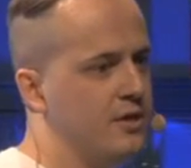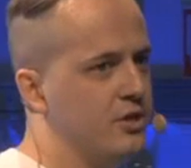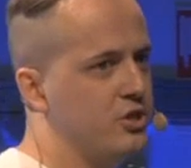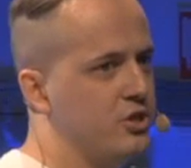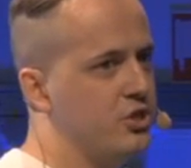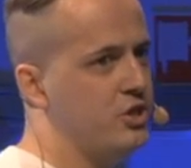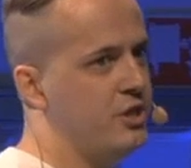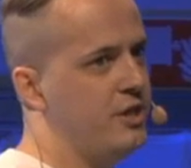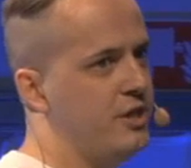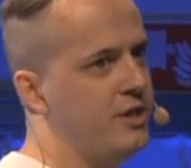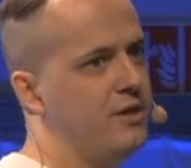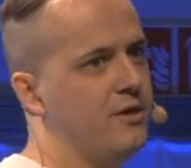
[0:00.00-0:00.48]

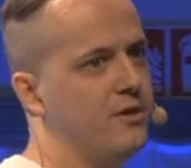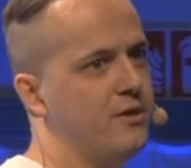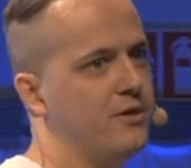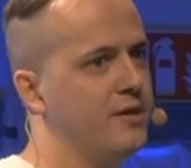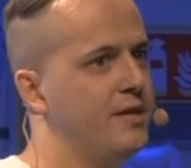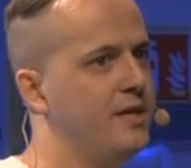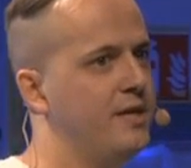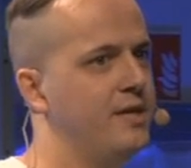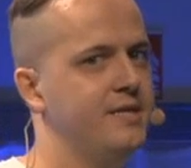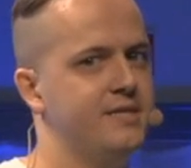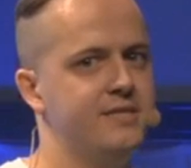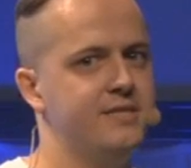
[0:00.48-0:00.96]
she or
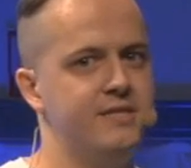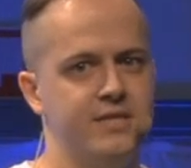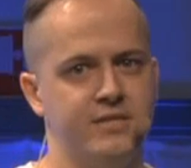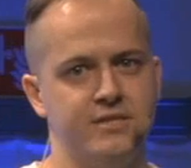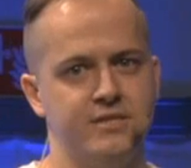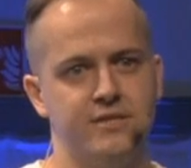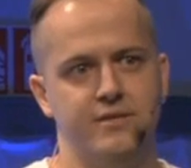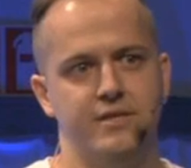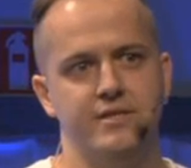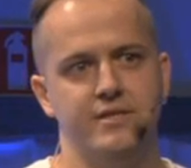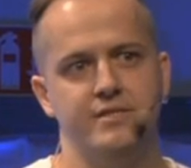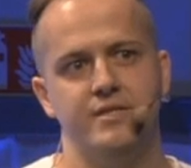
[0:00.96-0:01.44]
he
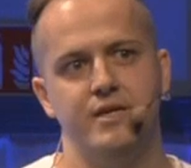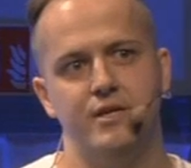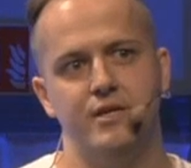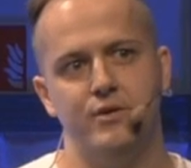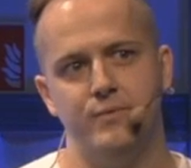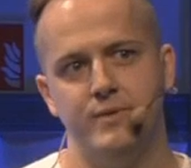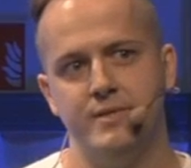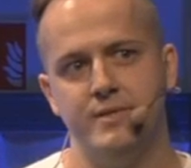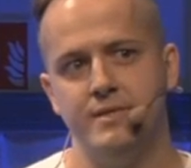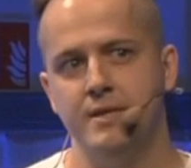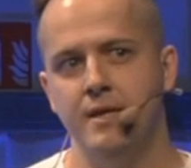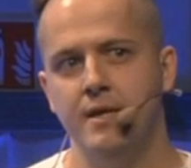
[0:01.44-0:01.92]
sticks to the
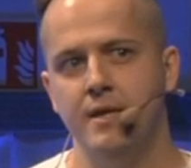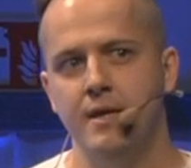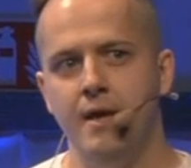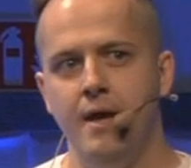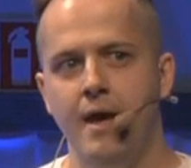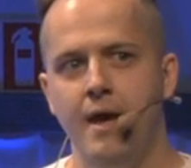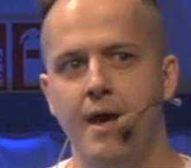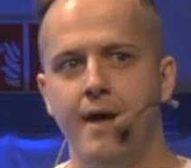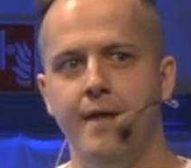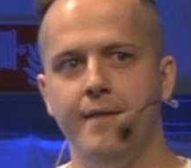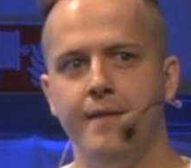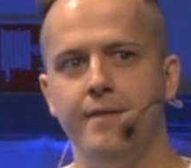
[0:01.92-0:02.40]
service.
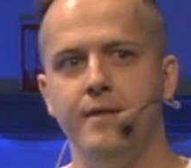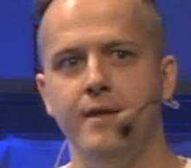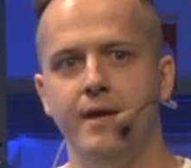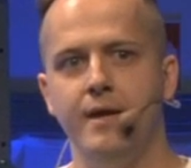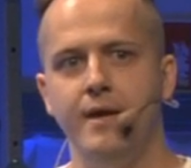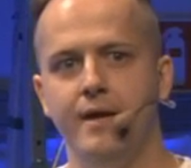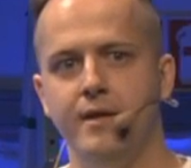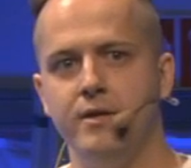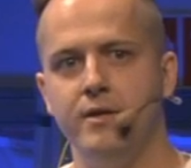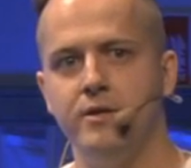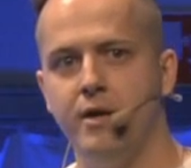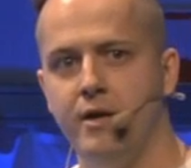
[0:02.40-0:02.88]
And
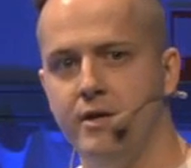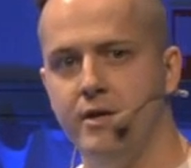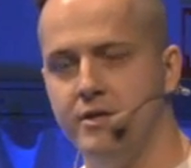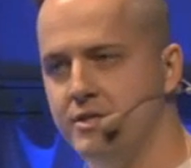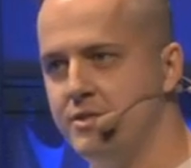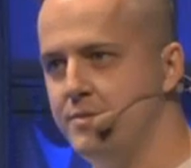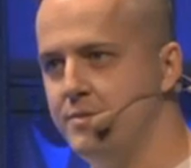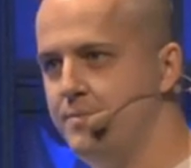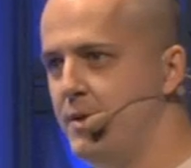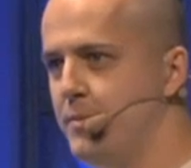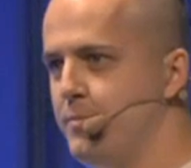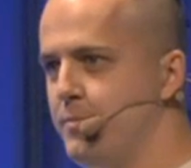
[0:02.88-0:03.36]
they
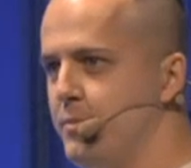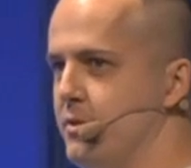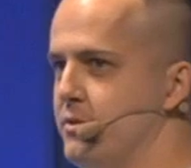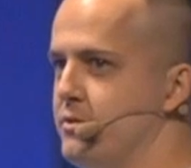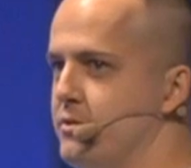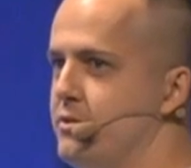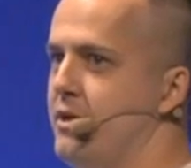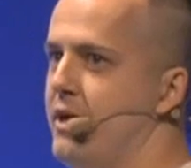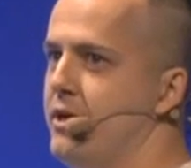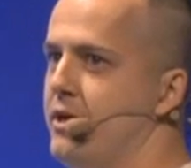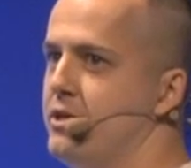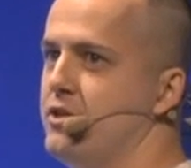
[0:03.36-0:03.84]
encourage people
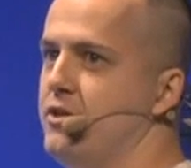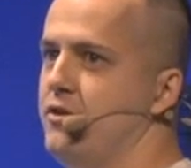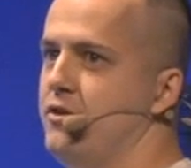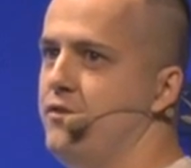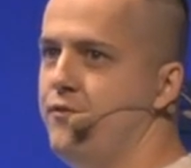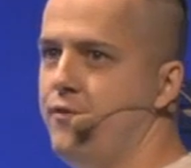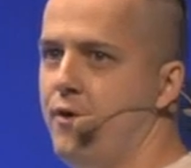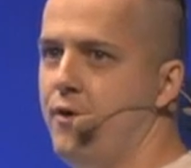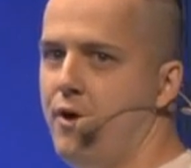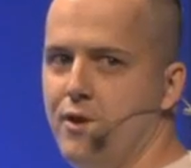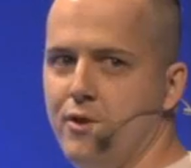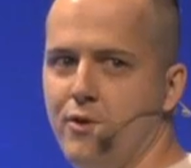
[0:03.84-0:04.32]
to actually
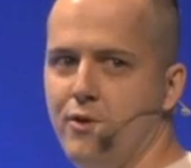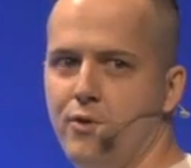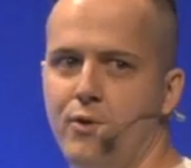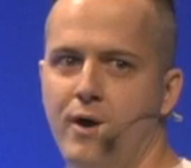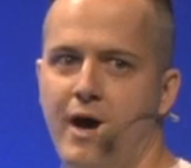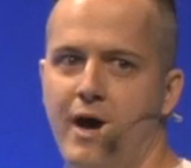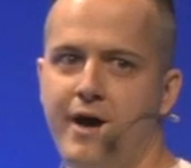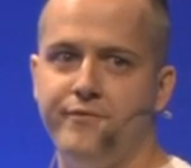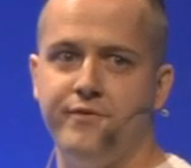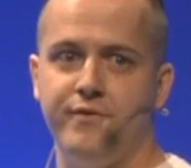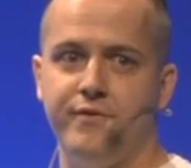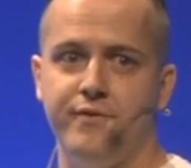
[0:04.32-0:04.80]

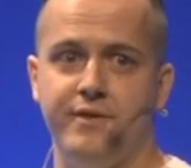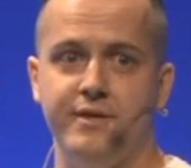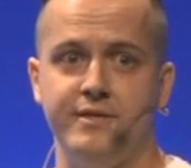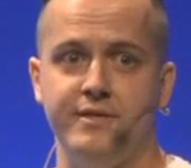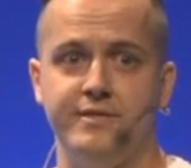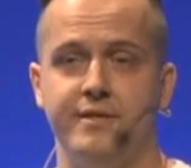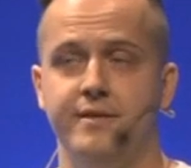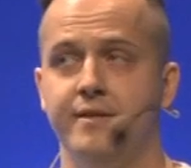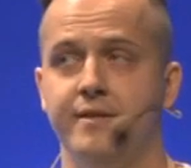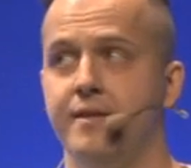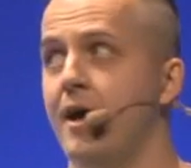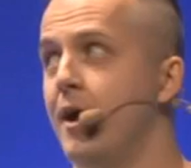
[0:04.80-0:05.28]
follow after they
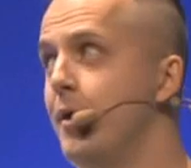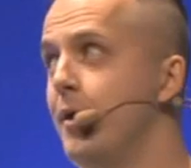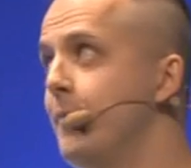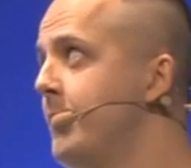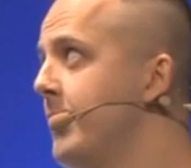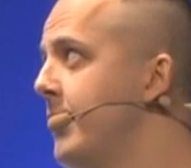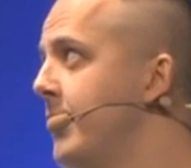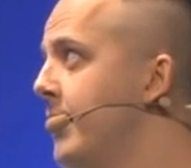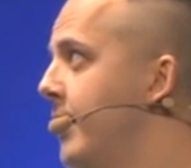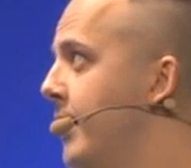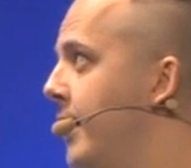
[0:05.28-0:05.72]
sign up.